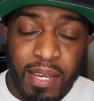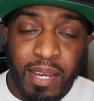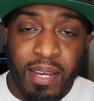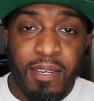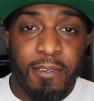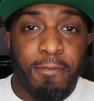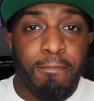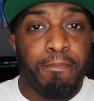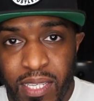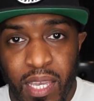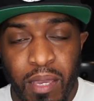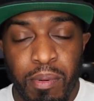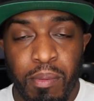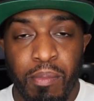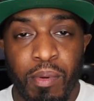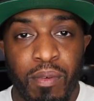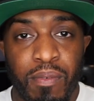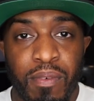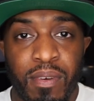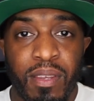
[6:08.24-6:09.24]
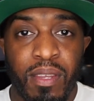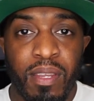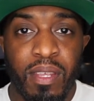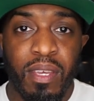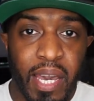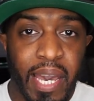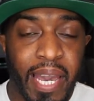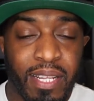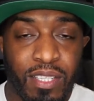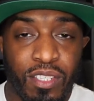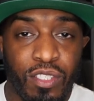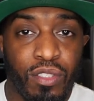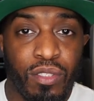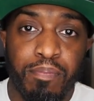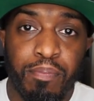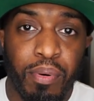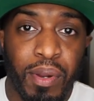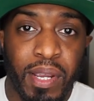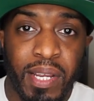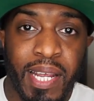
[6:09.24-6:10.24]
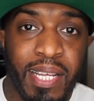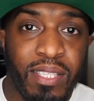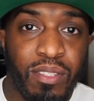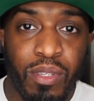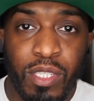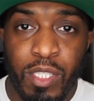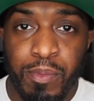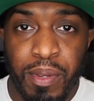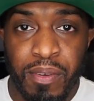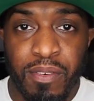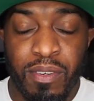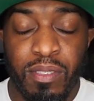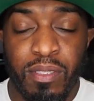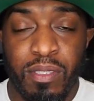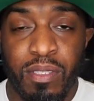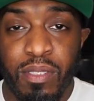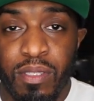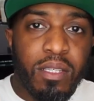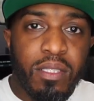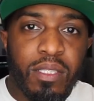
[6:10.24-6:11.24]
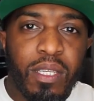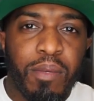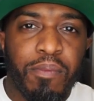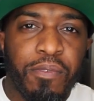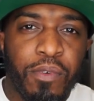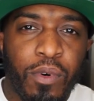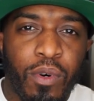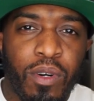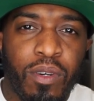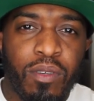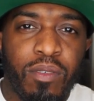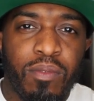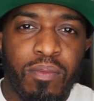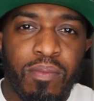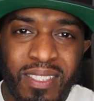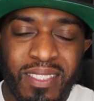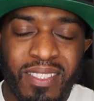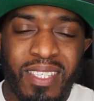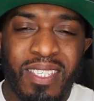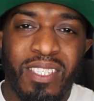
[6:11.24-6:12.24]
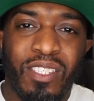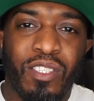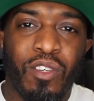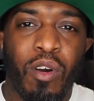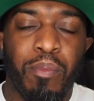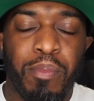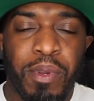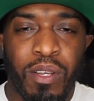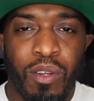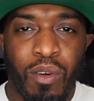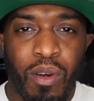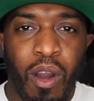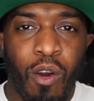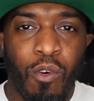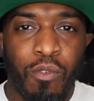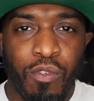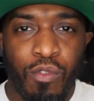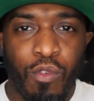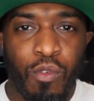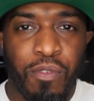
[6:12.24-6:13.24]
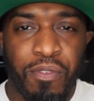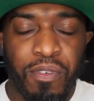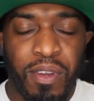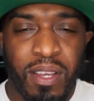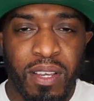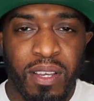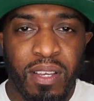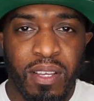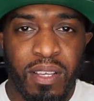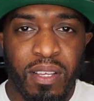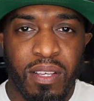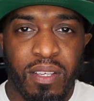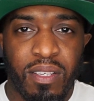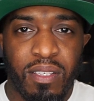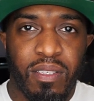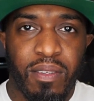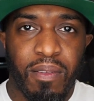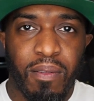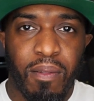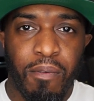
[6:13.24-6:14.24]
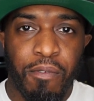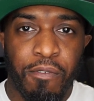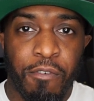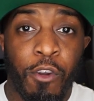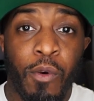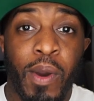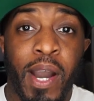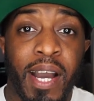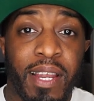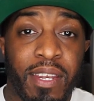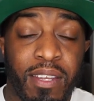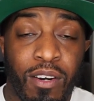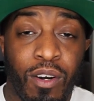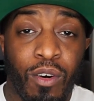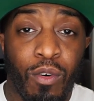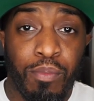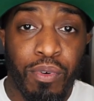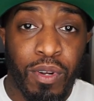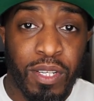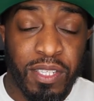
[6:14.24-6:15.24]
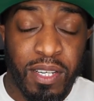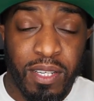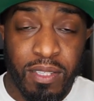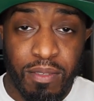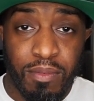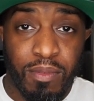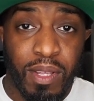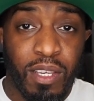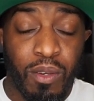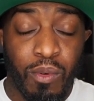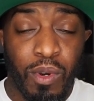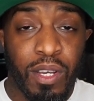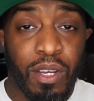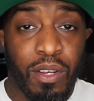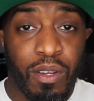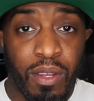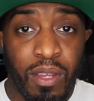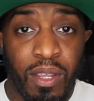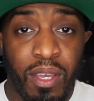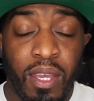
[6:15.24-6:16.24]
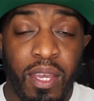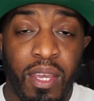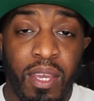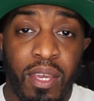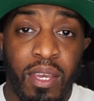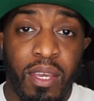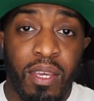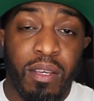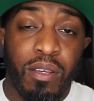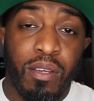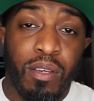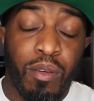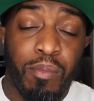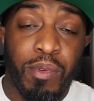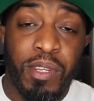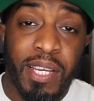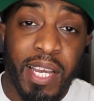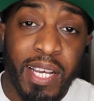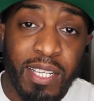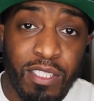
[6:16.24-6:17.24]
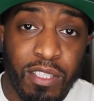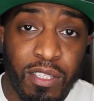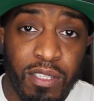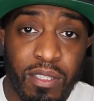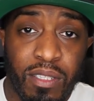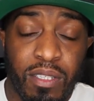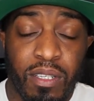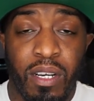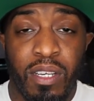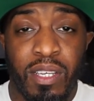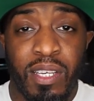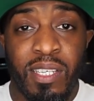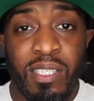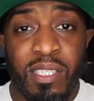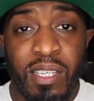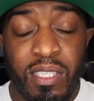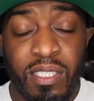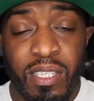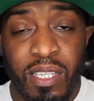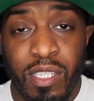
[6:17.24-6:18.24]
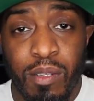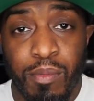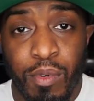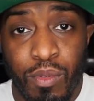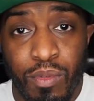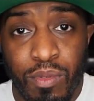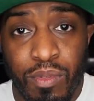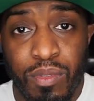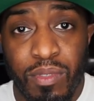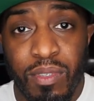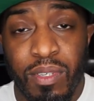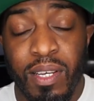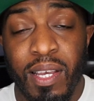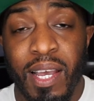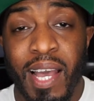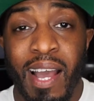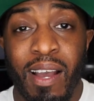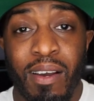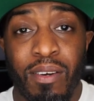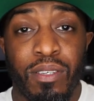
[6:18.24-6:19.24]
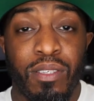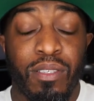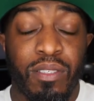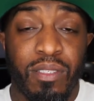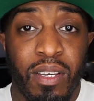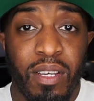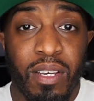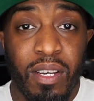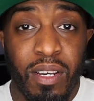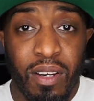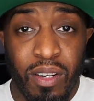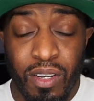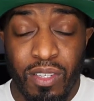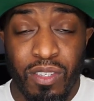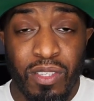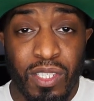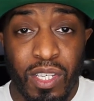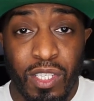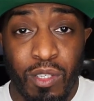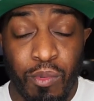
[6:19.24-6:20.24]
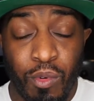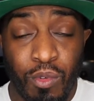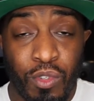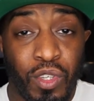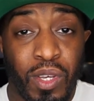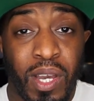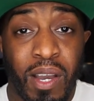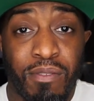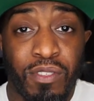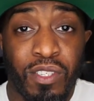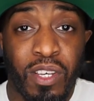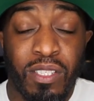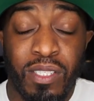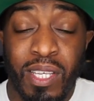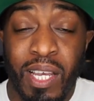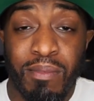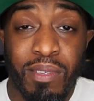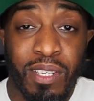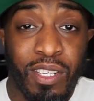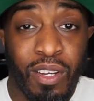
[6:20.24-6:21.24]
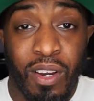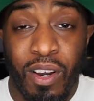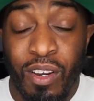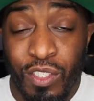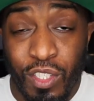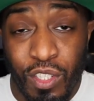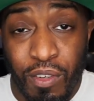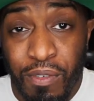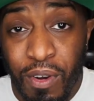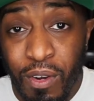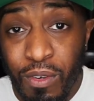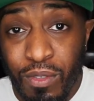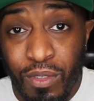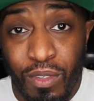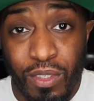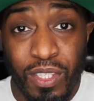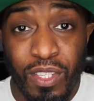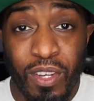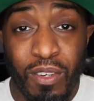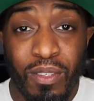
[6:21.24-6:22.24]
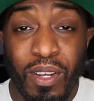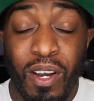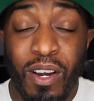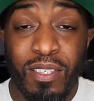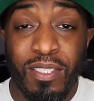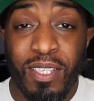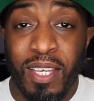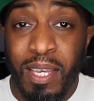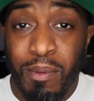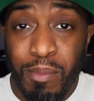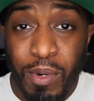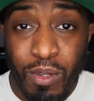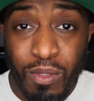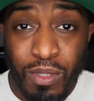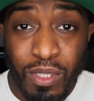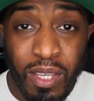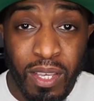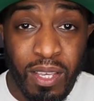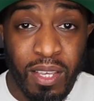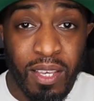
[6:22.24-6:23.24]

out, keep it moving and just put it down to experience. Tip four, this has got to be an overall thing throughout the whole project that you're working on. Communication, are you easy accessible? How are you accessible? Do you have certain times that you don't answer your phone or you don't answer emails?